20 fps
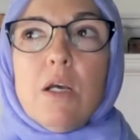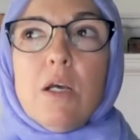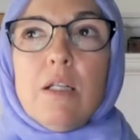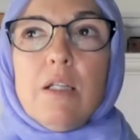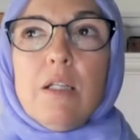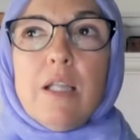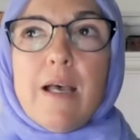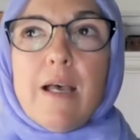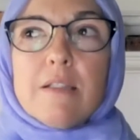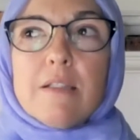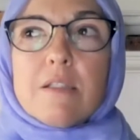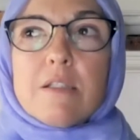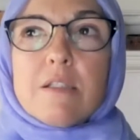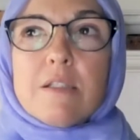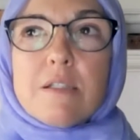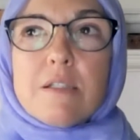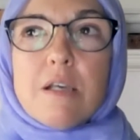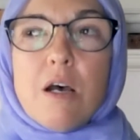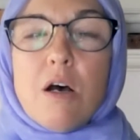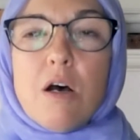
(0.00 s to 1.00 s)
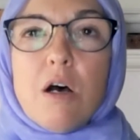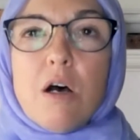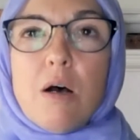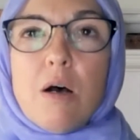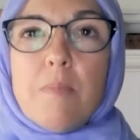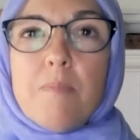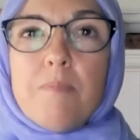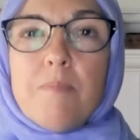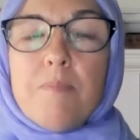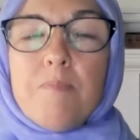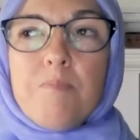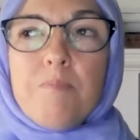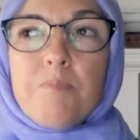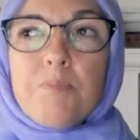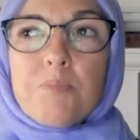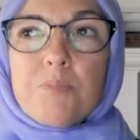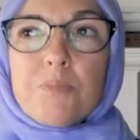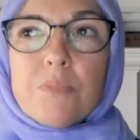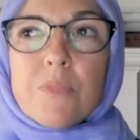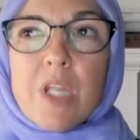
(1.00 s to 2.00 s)
let's
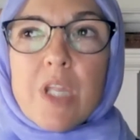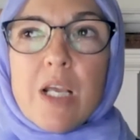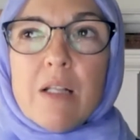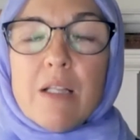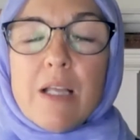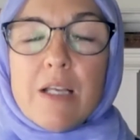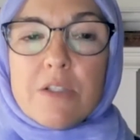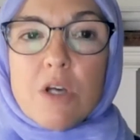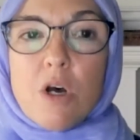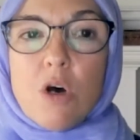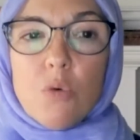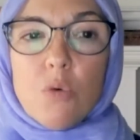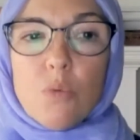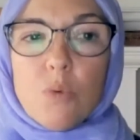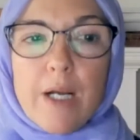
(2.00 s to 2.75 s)
all